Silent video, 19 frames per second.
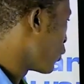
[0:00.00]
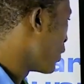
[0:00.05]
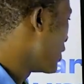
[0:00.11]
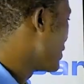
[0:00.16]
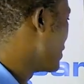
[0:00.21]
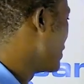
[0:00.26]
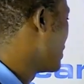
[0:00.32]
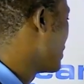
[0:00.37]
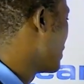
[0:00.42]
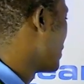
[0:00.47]

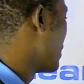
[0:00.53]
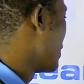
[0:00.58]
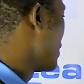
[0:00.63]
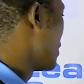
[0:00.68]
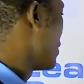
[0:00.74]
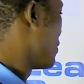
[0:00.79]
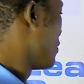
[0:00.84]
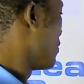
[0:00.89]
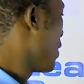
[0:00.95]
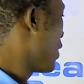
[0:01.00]
quantity.
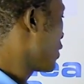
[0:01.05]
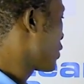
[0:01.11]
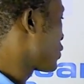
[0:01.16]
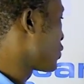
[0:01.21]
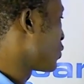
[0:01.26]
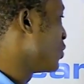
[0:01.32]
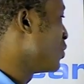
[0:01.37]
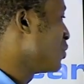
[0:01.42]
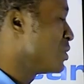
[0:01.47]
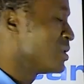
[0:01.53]
More
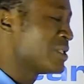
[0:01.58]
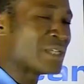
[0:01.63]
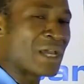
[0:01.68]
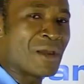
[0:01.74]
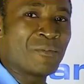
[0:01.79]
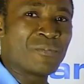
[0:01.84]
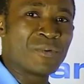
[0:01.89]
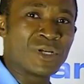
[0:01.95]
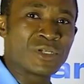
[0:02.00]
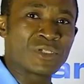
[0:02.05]
so,
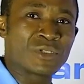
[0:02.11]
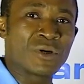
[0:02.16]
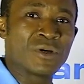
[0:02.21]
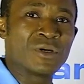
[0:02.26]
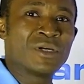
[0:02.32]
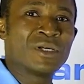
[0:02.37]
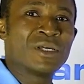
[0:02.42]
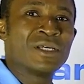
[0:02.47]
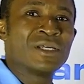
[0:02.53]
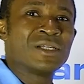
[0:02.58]
temperature.
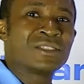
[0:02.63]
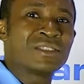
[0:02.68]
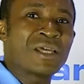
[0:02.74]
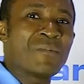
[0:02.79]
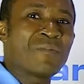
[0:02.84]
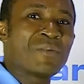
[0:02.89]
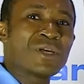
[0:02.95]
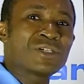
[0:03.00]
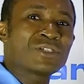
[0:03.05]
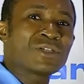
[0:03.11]

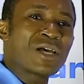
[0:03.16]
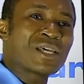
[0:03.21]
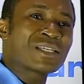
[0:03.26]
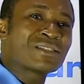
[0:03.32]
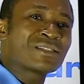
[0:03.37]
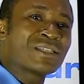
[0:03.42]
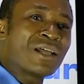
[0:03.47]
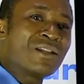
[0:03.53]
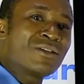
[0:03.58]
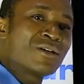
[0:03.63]
Temperature is
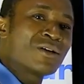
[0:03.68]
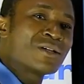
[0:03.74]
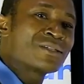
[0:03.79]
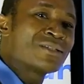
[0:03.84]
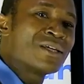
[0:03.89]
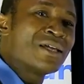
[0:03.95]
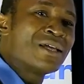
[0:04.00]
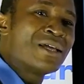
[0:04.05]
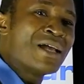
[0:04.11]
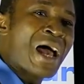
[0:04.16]
telling us
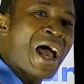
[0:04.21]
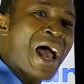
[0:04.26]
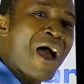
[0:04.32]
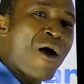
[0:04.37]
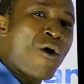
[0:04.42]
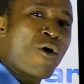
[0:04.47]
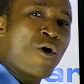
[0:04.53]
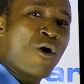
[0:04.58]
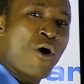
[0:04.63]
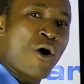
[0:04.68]

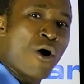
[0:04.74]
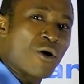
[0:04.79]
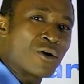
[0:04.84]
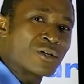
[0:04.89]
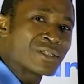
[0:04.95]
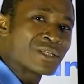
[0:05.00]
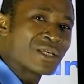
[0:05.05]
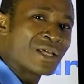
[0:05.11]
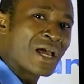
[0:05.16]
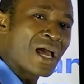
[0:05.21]
how
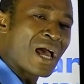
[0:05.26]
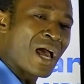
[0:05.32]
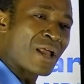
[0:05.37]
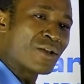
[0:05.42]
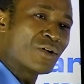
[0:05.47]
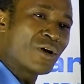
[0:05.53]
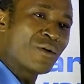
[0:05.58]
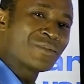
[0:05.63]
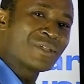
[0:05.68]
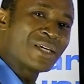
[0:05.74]
hot
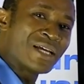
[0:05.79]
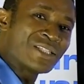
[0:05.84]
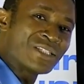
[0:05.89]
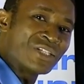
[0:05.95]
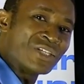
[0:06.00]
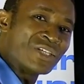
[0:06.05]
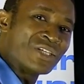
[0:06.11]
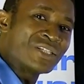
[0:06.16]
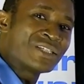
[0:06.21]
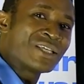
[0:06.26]
an
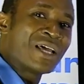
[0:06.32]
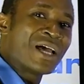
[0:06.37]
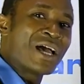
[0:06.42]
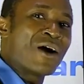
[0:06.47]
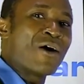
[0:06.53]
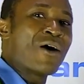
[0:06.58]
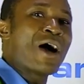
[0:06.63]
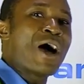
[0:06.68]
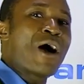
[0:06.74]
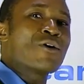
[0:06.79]
object is
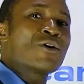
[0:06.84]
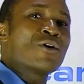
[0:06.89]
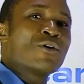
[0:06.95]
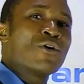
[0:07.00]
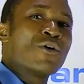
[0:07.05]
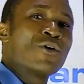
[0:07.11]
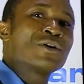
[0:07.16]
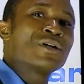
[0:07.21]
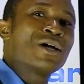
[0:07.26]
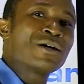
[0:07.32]
or how
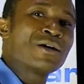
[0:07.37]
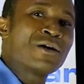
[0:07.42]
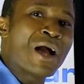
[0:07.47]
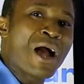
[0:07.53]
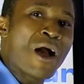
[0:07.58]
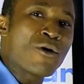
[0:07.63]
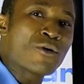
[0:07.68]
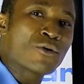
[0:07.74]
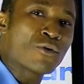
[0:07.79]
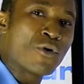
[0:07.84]

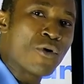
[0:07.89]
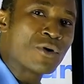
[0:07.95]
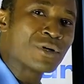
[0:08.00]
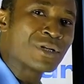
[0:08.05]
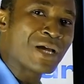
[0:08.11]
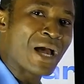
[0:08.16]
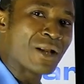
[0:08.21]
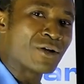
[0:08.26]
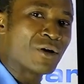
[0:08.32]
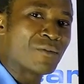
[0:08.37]

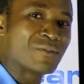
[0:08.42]
cold an